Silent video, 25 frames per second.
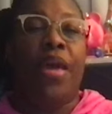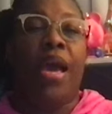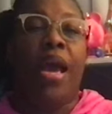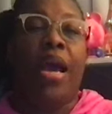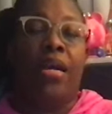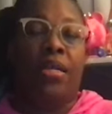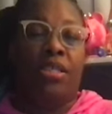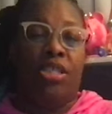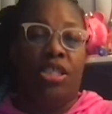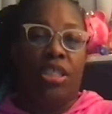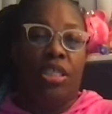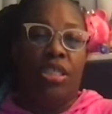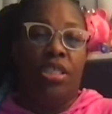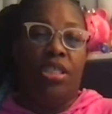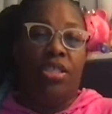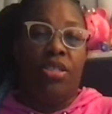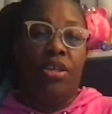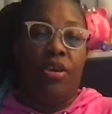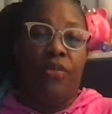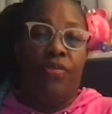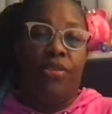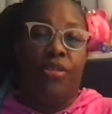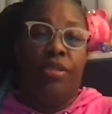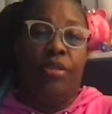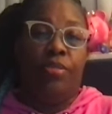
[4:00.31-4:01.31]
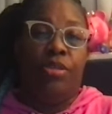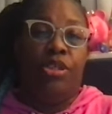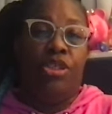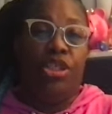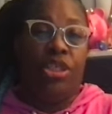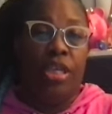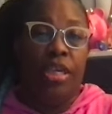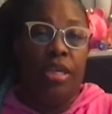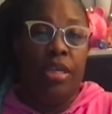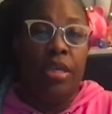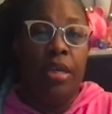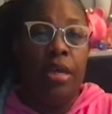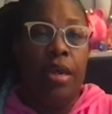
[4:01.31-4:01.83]
actually could service the
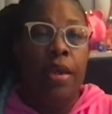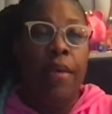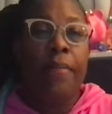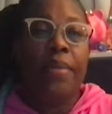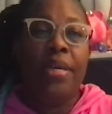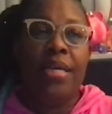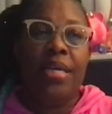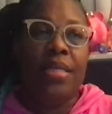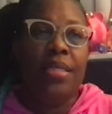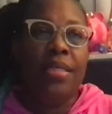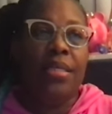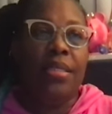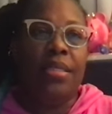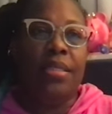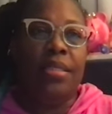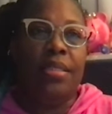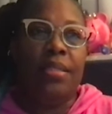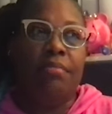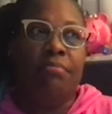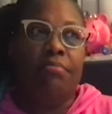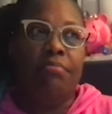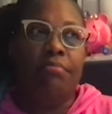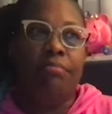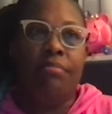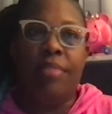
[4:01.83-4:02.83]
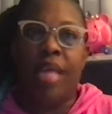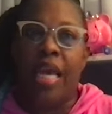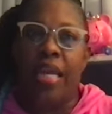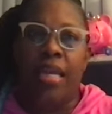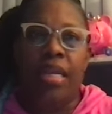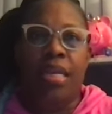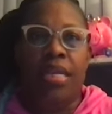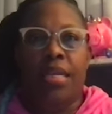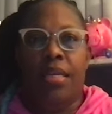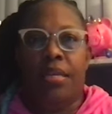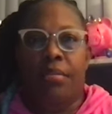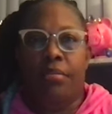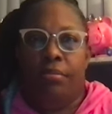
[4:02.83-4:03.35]
machine, because they
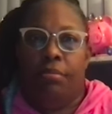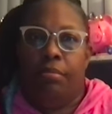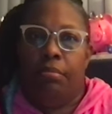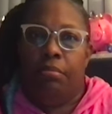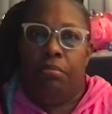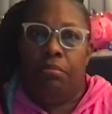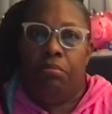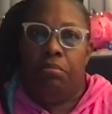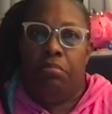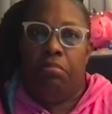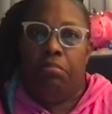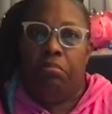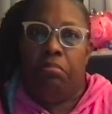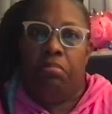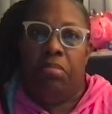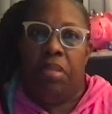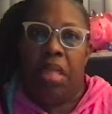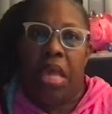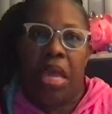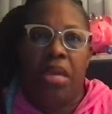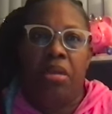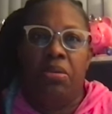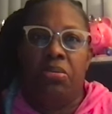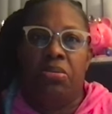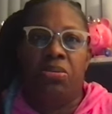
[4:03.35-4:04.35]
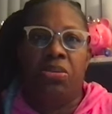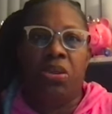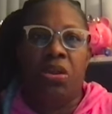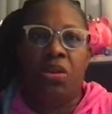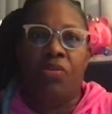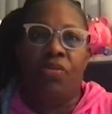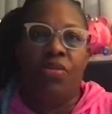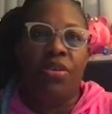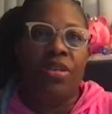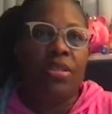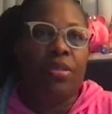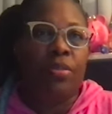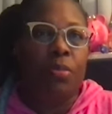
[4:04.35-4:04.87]
didn't they don't
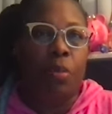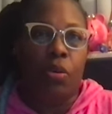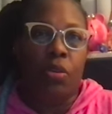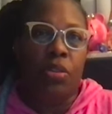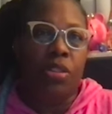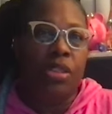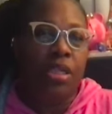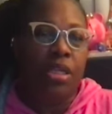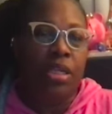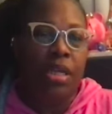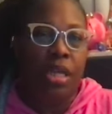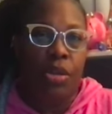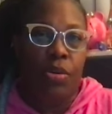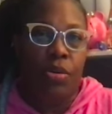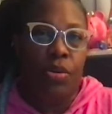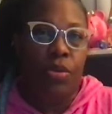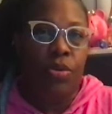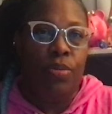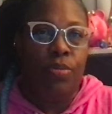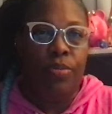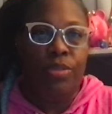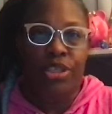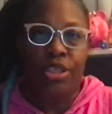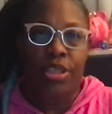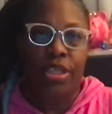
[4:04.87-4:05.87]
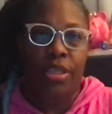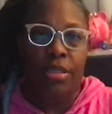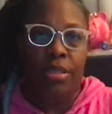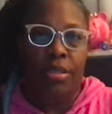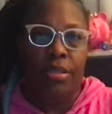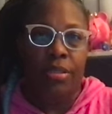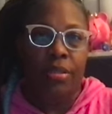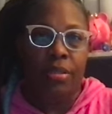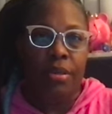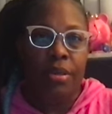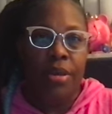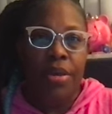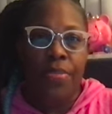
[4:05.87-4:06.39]
service multi-needle machines.
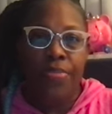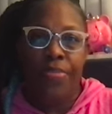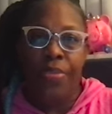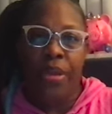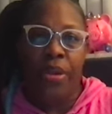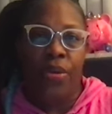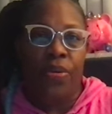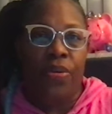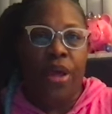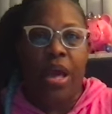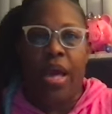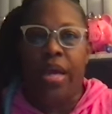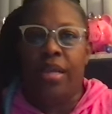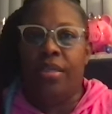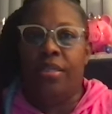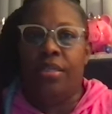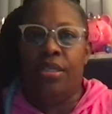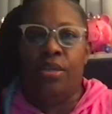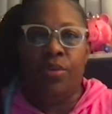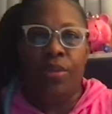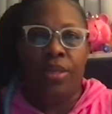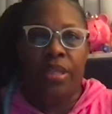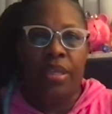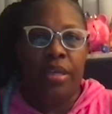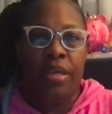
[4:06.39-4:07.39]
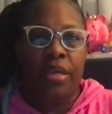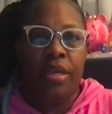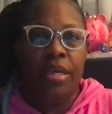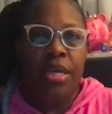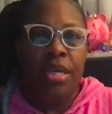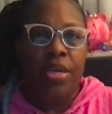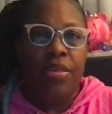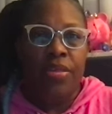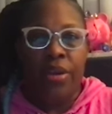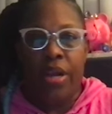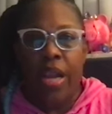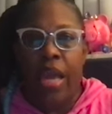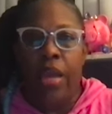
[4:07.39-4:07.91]
They don't know how to deal with it.
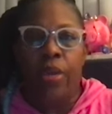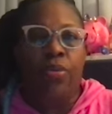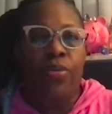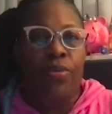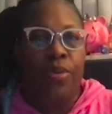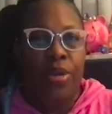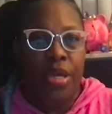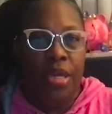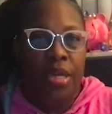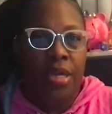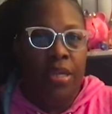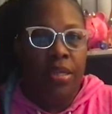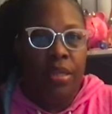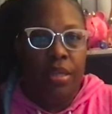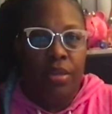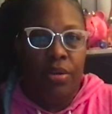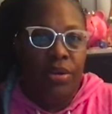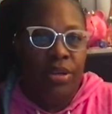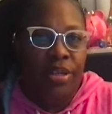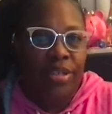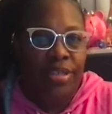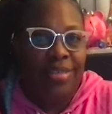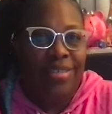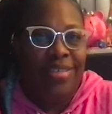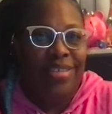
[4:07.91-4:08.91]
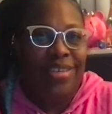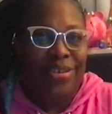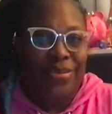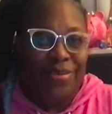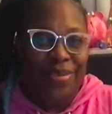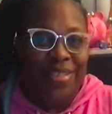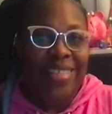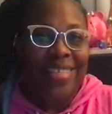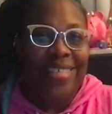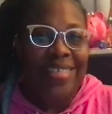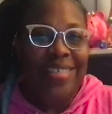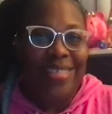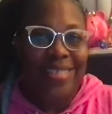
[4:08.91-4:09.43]
They're like, we literally deal
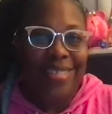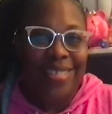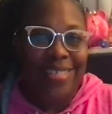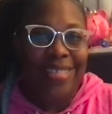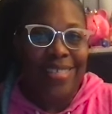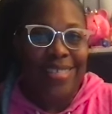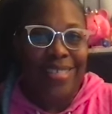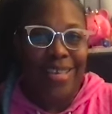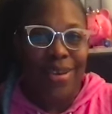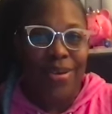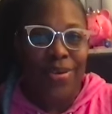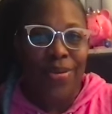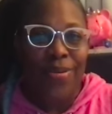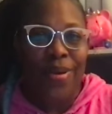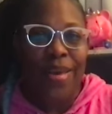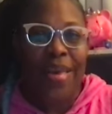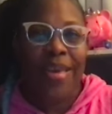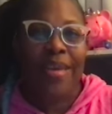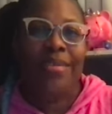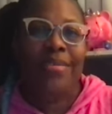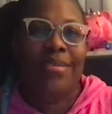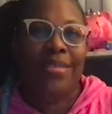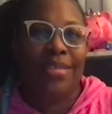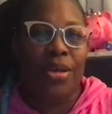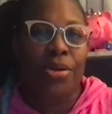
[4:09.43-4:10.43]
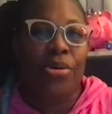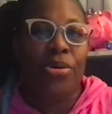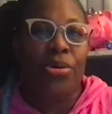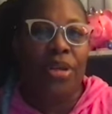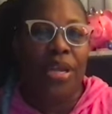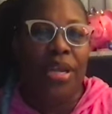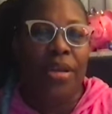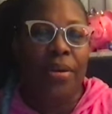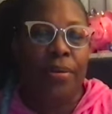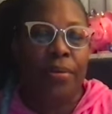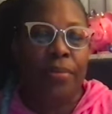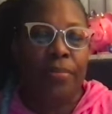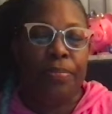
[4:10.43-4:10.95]
with the single head, single
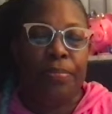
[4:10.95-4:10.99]
needle.